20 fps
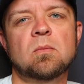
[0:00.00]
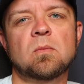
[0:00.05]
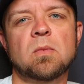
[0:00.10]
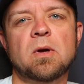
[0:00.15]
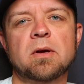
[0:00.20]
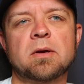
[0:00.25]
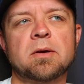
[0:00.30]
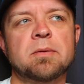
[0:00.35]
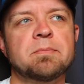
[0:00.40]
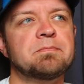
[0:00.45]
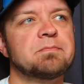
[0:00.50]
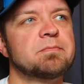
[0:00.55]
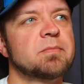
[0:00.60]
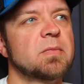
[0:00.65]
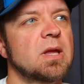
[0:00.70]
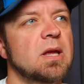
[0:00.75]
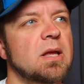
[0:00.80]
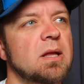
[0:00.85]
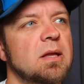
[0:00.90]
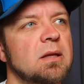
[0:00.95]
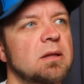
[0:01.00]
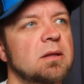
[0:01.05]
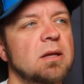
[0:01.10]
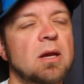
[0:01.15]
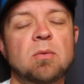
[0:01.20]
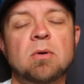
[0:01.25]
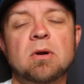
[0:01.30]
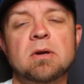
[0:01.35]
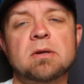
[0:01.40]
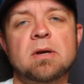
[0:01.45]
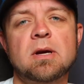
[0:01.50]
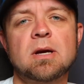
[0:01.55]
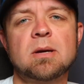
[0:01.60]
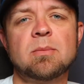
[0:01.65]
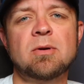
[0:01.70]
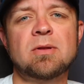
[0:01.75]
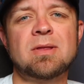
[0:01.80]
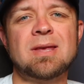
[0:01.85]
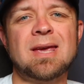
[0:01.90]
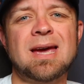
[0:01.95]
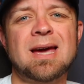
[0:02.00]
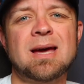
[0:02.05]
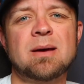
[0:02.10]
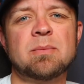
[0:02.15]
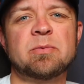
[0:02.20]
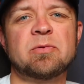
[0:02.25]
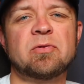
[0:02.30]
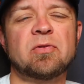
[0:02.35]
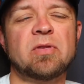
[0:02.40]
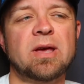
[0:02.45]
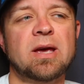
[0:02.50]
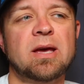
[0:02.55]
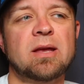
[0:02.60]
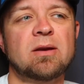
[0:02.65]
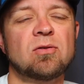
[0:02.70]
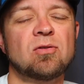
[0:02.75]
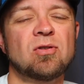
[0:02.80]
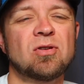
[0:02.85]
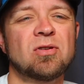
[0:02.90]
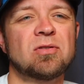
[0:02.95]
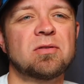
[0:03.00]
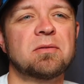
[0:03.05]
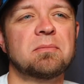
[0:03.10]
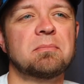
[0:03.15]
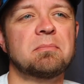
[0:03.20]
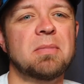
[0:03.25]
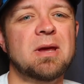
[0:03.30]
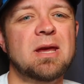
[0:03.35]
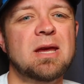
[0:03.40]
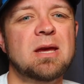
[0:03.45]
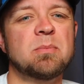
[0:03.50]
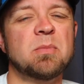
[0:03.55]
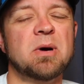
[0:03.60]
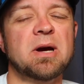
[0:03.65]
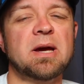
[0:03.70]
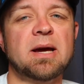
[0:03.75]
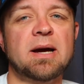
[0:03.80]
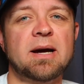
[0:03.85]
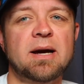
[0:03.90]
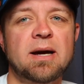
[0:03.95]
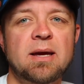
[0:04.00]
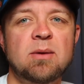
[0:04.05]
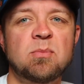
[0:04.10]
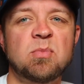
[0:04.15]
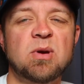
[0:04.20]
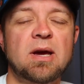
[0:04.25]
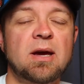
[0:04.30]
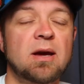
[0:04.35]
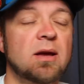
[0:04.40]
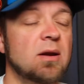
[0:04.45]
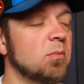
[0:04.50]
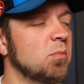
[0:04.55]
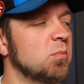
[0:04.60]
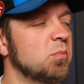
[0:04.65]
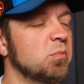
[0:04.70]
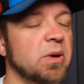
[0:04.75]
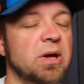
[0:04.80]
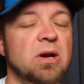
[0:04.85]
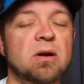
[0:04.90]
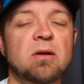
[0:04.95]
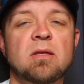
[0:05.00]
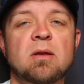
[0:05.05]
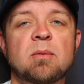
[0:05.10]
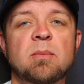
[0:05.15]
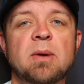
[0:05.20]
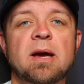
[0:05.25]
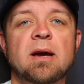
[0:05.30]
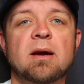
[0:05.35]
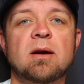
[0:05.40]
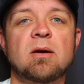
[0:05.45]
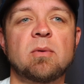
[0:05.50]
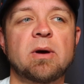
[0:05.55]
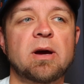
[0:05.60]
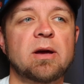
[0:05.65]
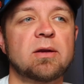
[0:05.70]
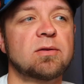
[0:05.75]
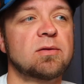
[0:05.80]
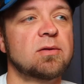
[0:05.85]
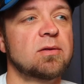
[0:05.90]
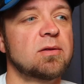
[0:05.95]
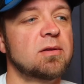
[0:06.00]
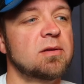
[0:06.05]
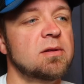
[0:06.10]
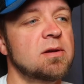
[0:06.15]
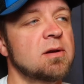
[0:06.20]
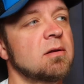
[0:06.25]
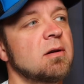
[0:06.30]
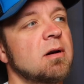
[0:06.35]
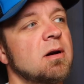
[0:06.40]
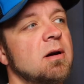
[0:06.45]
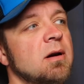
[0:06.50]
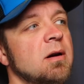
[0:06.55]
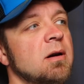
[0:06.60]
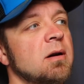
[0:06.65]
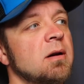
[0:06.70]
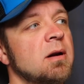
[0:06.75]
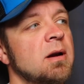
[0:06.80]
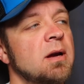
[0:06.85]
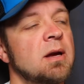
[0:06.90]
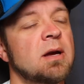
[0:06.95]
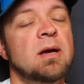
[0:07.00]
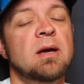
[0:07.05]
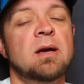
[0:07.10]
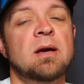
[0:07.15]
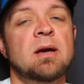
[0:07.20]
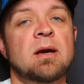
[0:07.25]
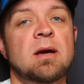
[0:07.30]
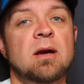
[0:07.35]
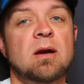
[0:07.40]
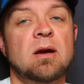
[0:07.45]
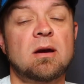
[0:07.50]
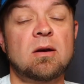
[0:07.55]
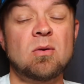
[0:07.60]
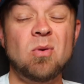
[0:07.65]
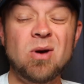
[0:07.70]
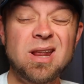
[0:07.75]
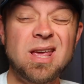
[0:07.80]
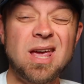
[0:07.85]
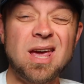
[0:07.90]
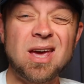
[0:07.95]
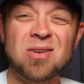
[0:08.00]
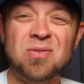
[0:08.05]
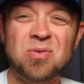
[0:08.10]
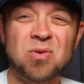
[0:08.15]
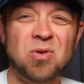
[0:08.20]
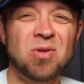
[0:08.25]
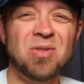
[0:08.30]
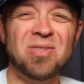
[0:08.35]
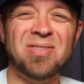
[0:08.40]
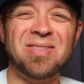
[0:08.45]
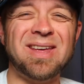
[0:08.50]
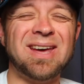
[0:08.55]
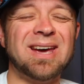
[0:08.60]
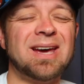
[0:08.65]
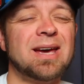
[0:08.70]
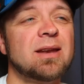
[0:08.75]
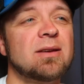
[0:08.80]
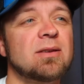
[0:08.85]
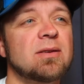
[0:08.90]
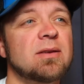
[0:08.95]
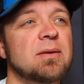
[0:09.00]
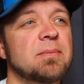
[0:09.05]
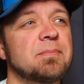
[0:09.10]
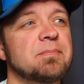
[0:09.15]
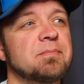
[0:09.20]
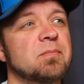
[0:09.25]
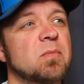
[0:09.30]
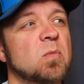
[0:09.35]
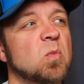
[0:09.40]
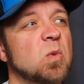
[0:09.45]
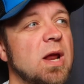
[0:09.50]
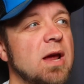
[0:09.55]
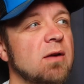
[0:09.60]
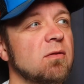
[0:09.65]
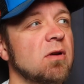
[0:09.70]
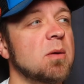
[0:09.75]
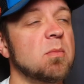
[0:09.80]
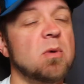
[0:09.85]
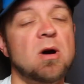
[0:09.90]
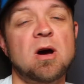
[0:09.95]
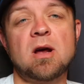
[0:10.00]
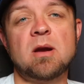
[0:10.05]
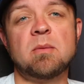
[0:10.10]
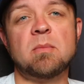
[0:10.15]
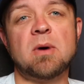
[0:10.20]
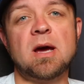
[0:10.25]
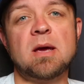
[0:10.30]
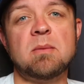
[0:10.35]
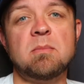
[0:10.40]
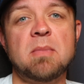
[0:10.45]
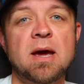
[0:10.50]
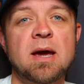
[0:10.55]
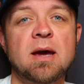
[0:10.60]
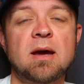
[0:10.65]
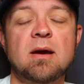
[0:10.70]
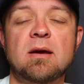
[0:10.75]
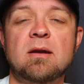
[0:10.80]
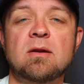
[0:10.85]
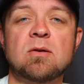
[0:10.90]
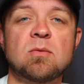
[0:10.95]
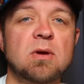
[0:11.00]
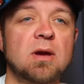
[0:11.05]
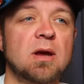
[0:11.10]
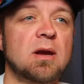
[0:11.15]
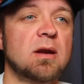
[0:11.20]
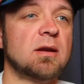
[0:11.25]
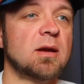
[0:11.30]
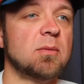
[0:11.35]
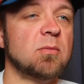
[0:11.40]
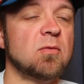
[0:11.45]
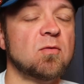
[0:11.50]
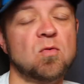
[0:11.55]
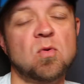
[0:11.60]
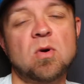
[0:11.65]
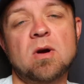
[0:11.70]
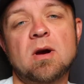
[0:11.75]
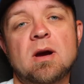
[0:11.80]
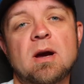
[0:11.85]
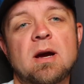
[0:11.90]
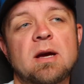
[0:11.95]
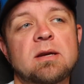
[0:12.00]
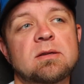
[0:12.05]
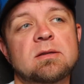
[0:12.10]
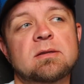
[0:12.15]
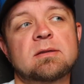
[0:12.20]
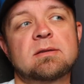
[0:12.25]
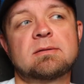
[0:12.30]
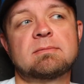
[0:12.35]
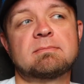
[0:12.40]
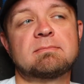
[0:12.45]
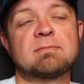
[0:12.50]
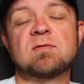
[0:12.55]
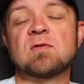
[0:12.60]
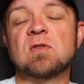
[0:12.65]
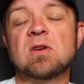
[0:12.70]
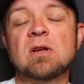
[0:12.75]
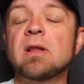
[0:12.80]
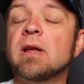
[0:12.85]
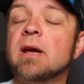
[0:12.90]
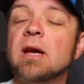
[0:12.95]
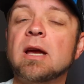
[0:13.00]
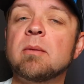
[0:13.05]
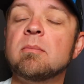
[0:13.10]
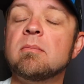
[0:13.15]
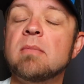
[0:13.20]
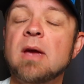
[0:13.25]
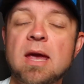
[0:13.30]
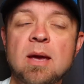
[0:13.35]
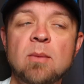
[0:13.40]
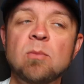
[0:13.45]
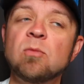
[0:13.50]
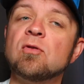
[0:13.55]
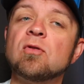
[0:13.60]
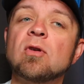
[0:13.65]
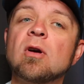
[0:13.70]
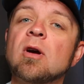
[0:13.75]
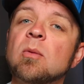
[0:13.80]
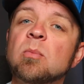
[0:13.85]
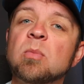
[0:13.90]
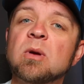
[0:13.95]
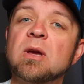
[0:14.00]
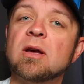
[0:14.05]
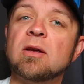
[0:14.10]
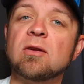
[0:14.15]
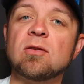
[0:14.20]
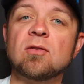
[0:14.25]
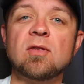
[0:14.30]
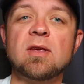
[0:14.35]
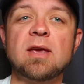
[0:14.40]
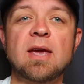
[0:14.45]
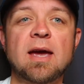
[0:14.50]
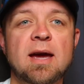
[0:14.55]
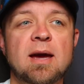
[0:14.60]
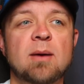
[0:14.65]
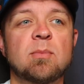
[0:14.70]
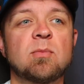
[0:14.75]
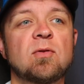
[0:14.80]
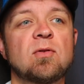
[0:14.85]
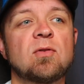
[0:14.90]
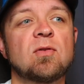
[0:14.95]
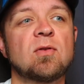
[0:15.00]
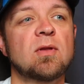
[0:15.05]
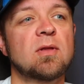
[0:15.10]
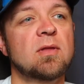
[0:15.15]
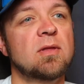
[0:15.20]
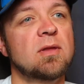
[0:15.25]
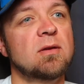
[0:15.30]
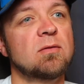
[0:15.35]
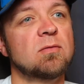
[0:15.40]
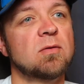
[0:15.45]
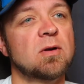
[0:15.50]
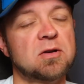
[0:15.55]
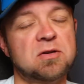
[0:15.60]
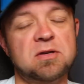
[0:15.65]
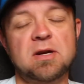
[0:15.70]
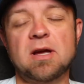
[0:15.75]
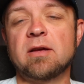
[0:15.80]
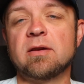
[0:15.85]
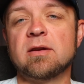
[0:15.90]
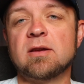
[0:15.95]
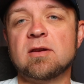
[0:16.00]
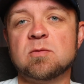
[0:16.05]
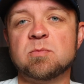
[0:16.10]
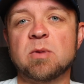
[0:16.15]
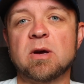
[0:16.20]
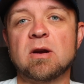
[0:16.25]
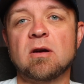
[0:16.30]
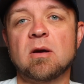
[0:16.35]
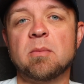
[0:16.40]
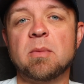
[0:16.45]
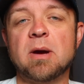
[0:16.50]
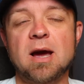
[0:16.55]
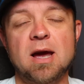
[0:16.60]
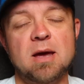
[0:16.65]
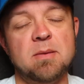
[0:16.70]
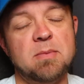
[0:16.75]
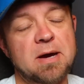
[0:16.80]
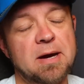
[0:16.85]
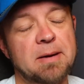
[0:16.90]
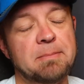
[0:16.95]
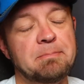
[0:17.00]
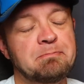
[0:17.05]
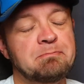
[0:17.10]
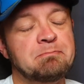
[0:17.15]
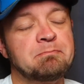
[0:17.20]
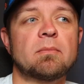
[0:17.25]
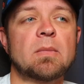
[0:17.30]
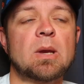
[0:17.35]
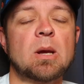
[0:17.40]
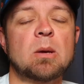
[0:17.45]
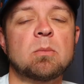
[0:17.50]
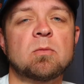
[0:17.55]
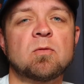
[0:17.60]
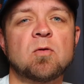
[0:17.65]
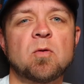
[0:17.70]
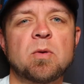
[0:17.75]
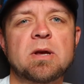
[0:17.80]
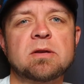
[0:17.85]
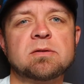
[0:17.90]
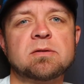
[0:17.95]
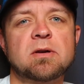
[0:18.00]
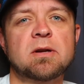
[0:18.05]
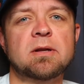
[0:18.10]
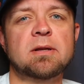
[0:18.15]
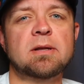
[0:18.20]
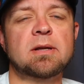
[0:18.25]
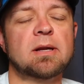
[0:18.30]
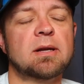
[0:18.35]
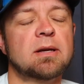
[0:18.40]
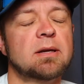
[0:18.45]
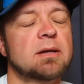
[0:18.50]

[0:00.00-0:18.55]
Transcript: Welcome. Today we're going to talk about the apps that just make my iPad better than macOS. There are quite a handful that whenever I'm on my Mac doing any type of work, I just feel like I'm hamstrung because the apps, the functionality is better on my iPad. Before we get started,